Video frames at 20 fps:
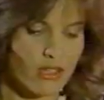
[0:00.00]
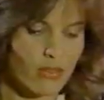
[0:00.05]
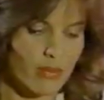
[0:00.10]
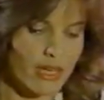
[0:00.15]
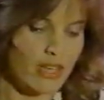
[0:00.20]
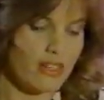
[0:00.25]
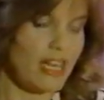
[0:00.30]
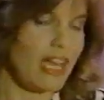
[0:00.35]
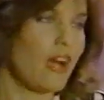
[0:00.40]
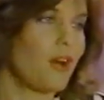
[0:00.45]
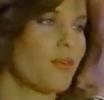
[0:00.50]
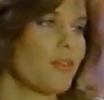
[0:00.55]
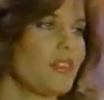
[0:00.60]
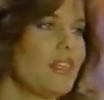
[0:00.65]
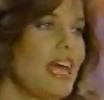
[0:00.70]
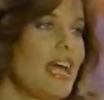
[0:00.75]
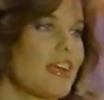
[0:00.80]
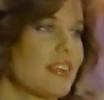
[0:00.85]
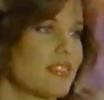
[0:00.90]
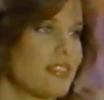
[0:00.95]
but I'm afraid no matter
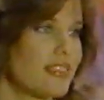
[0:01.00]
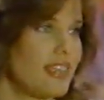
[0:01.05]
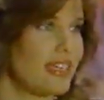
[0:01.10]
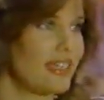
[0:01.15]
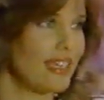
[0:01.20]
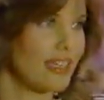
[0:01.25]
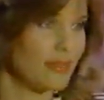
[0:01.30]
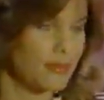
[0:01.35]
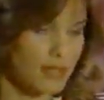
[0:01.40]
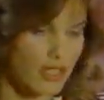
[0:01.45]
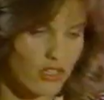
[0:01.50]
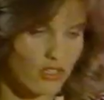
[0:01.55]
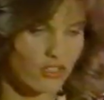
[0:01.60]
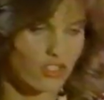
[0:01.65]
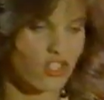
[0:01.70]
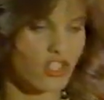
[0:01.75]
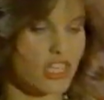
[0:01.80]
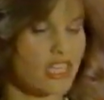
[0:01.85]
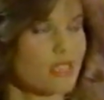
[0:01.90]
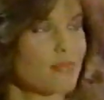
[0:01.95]
how relaxed I get,
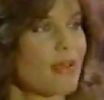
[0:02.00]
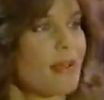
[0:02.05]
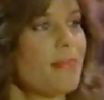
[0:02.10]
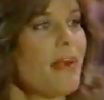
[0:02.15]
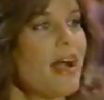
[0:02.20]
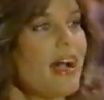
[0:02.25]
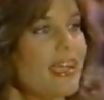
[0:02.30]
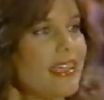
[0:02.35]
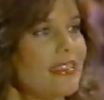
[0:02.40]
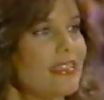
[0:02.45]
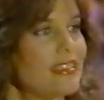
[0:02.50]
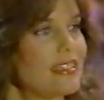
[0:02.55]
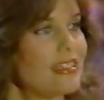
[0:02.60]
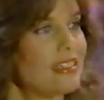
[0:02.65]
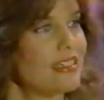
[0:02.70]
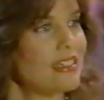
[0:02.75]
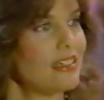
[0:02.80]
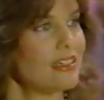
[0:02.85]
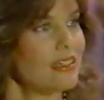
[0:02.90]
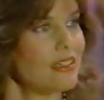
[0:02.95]
I'm not going to change my
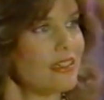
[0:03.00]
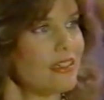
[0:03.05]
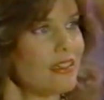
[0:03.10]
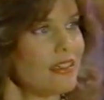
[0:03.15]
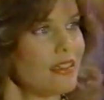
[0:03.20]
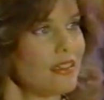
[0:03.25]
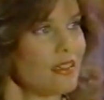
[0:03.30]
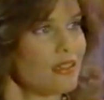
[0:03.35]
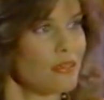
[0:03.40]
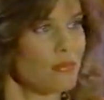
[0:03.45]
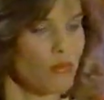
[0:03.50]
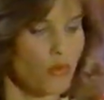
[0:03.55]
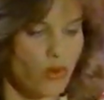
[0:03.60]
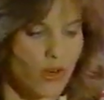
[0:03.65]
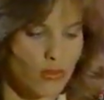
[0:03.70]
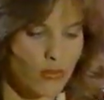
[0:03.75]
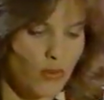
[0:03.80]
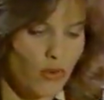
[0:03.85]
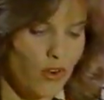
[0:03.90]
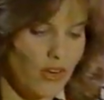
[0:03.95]
mind.
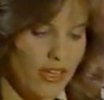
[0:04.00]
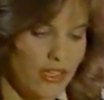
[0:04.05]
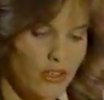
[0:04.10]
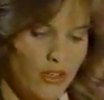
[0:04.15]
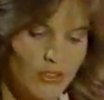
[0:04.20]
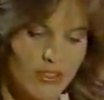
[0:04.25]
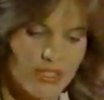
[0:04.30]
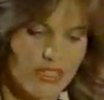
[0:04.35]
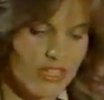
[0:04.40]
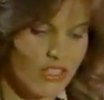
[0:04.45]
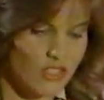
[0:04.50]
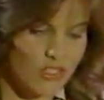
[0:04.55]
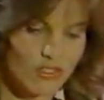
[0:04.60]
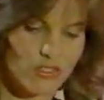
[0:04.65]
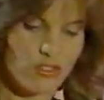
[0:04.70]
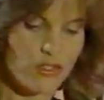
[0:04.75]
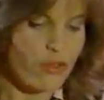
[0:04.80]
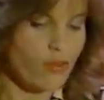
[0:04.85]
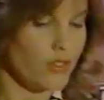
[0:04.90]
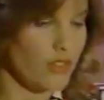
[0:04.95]
More and more I know that
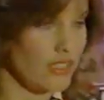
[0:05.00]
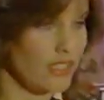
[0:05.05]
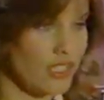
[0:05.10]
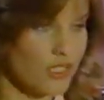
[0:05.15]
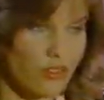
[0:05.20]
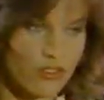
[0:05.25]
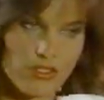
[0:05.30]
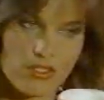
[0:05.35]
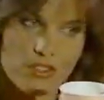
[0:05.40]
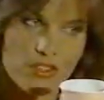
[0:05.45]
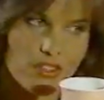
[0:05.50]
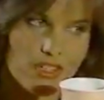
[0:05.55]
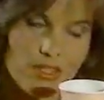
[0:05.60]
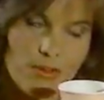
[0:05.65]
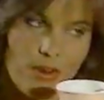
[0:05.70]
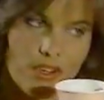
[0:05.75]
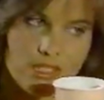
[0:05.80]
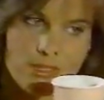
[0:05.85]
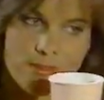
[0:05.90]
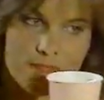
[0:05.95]
I should do what the
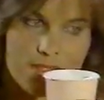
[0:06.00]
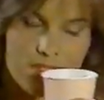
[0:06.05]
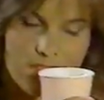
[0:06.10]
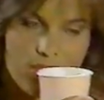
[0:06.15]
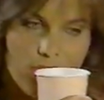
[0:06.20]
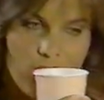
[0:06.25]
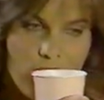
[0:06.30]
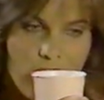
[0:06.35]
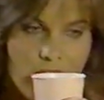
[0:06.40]
district attorney wants